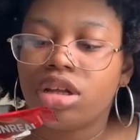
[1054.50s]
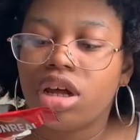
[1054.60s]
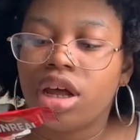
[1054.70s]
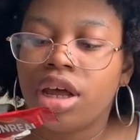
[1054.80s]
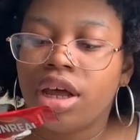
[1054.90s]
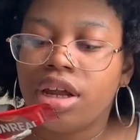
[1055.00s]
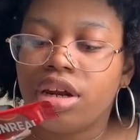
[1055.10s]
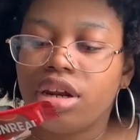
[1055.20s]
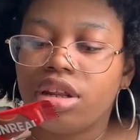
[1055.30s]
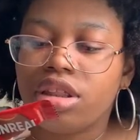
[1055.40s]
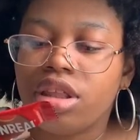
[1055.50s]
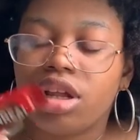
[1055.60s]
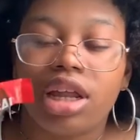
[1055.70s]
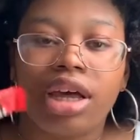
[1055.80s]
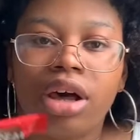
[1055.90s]
and they're a
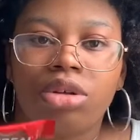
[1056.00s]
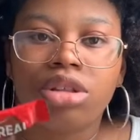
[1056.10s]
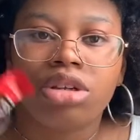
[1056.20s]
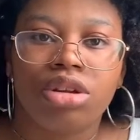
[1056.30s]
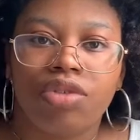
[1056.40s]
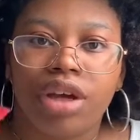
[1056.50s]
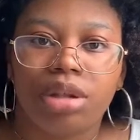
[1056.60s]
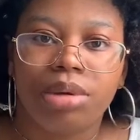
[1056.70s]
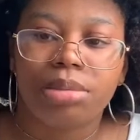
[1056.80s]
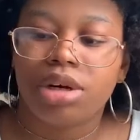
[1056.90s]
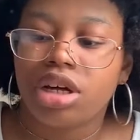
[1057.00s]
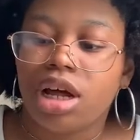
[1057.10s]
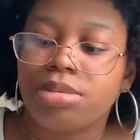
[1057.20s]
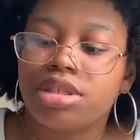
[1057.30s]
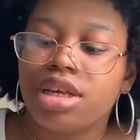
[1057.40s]
lot healthier than regular peanut butter
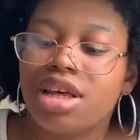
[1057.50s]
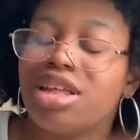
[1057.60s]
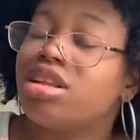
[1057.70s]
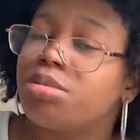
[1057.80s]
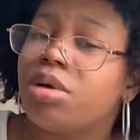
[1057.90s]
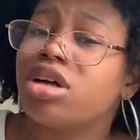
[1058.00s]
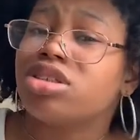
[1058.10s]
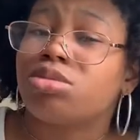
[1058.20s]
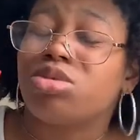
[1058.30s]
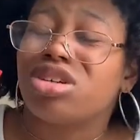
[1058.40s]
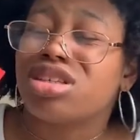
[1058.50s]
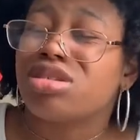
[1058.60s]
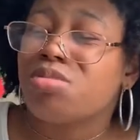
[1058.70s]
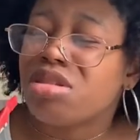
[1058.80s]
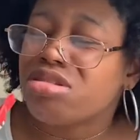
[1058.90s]
cups. They're also more
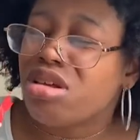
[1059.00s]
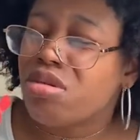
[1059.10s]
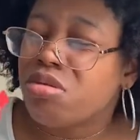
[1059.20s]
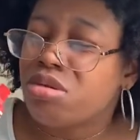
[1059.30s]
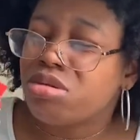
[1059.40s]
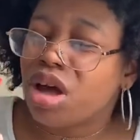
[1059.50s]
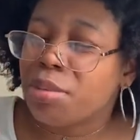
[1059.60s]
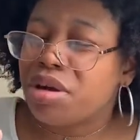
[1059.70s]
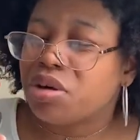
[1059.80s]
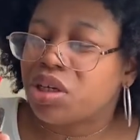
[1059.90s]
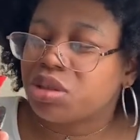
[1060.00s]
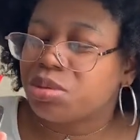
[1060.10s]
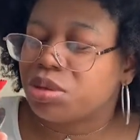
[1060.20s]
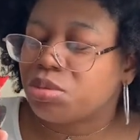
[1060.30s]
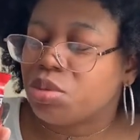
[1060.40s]
expensive. I'll be
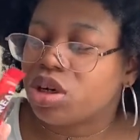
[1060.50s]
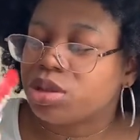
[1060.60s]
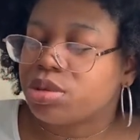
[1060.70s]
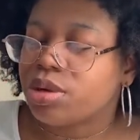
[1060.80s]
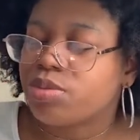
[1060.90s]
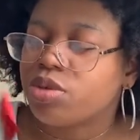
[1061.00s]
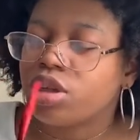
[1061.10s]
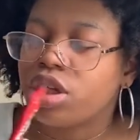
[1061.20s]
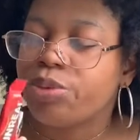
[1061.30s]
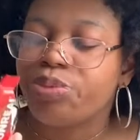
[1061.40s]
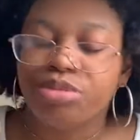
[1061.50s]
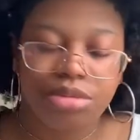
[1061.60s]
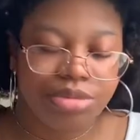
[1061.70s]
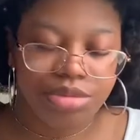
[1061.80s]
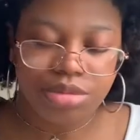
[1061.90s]
100% with you.
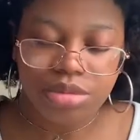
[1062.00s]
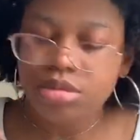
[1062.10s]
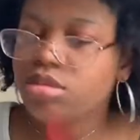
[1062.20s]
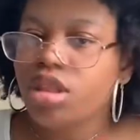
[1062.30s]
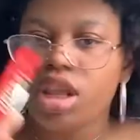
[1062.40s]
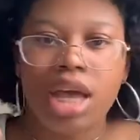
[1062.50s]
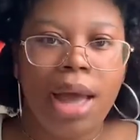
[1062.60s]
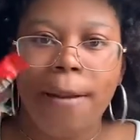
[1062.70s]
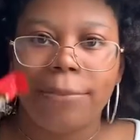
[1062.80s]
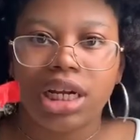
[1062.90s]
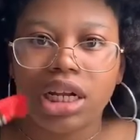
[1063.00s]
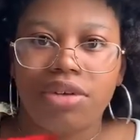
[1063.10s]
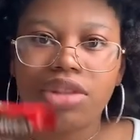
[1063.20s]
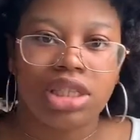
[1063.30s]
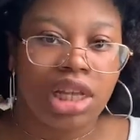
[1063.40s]
But I love
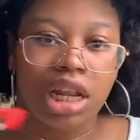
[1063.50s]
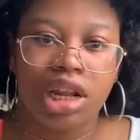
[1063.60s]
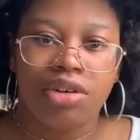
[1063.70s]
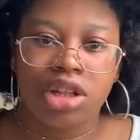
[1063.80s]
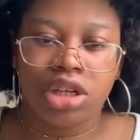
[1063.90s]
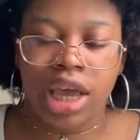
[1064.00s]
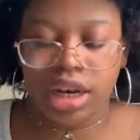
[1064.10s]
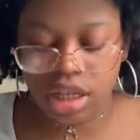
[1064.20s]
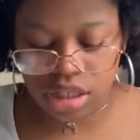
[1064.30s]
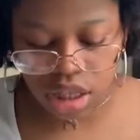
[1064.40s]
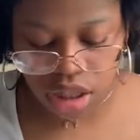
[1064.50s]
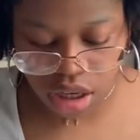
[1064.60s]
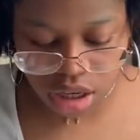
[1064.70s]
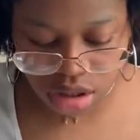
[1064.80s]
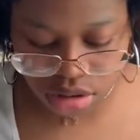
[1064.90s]
these, and I love other candies in their